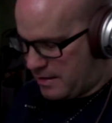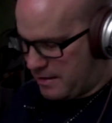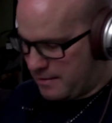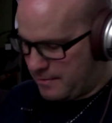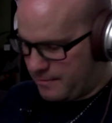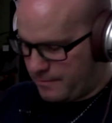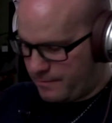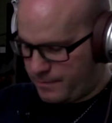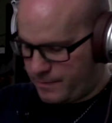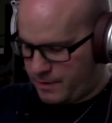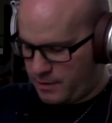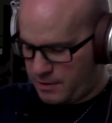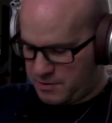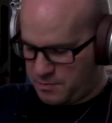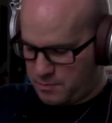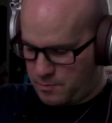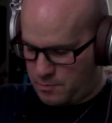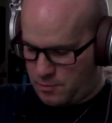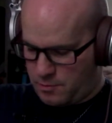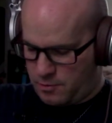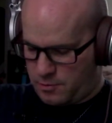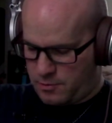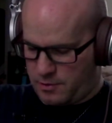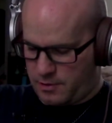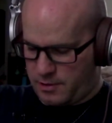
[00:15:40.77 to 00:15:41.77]
There's
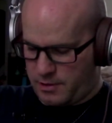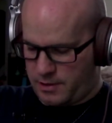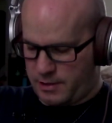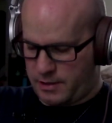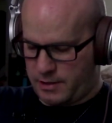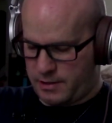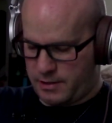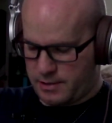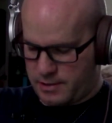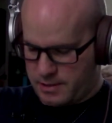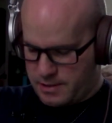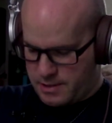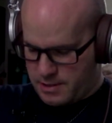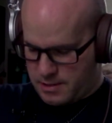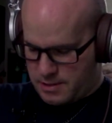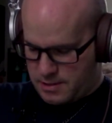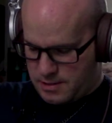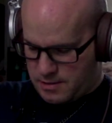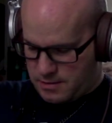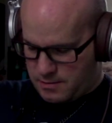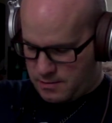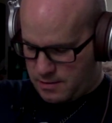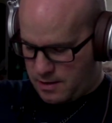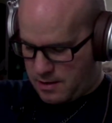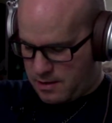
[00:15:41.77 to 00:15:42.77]
more,
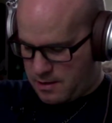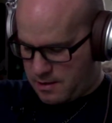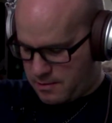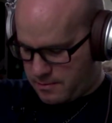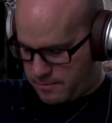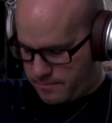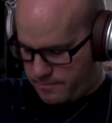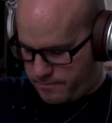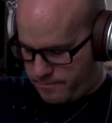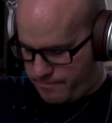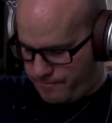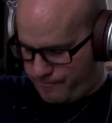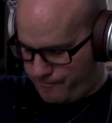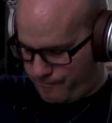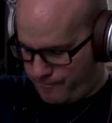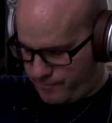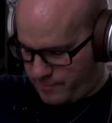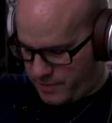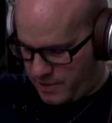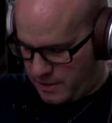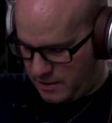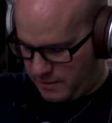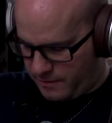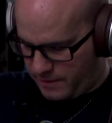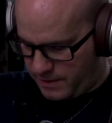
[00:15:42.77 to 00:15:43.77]
but
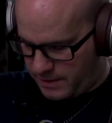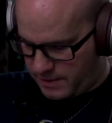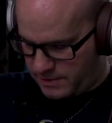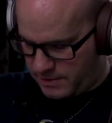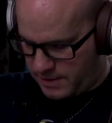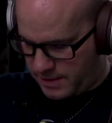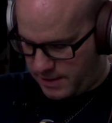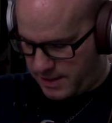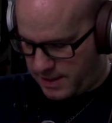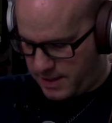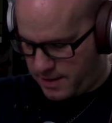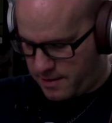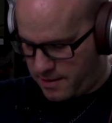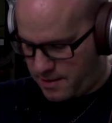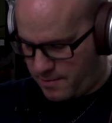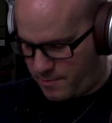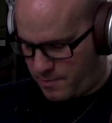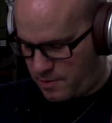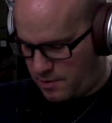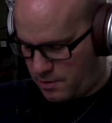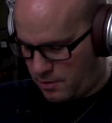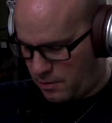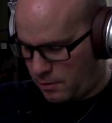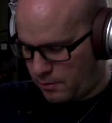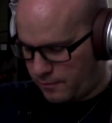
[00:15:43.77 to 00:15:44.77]
obviously I can't name
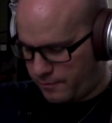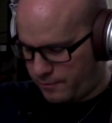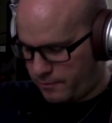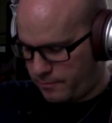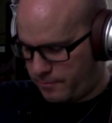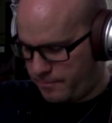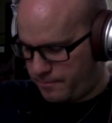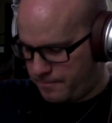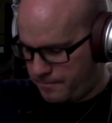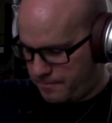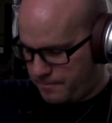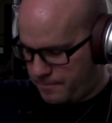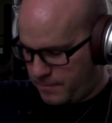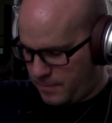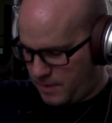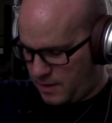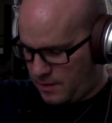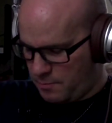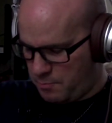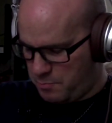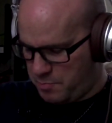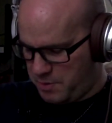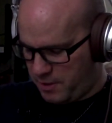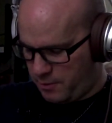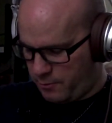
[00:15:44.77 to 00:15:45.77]
all of them.
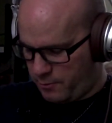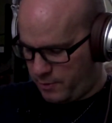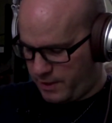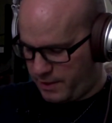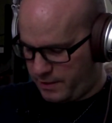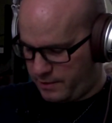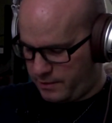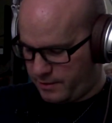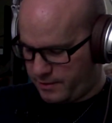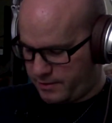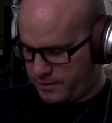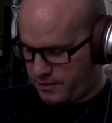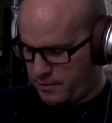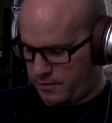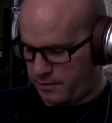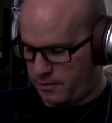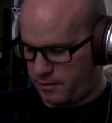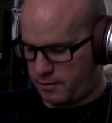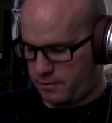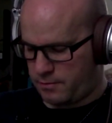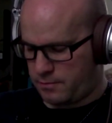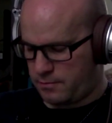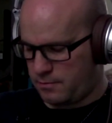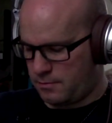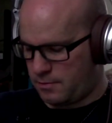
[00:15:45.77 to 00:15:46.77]
Bitwit is another
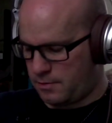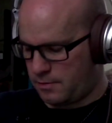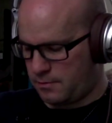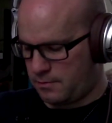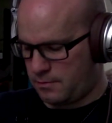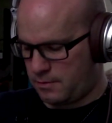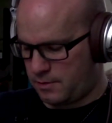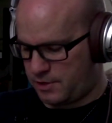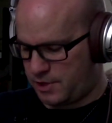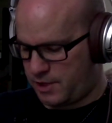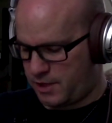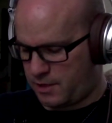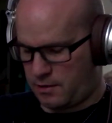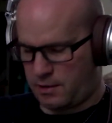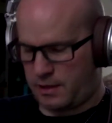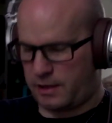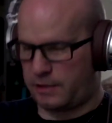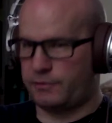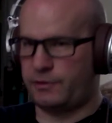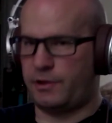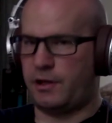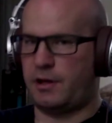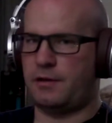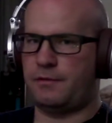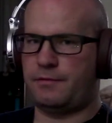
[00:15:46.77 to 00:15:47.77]
channel I
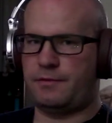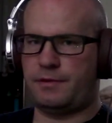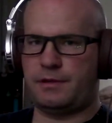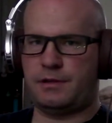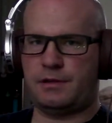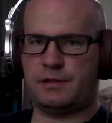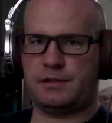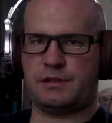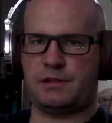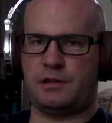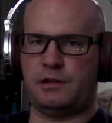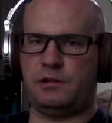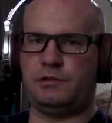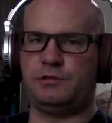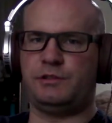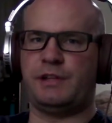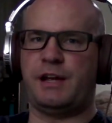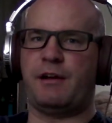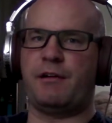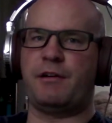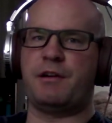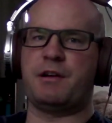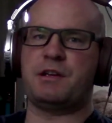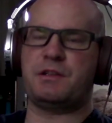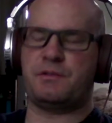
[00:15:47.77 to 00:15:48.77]
love. He does
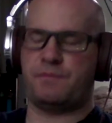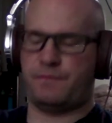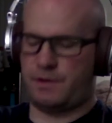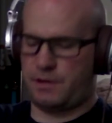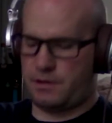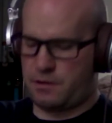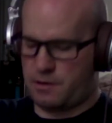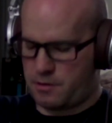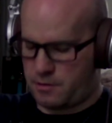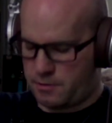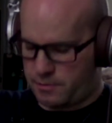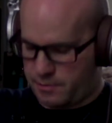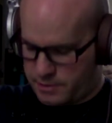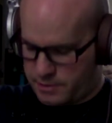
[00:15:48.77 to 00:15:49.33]
hilarious videos.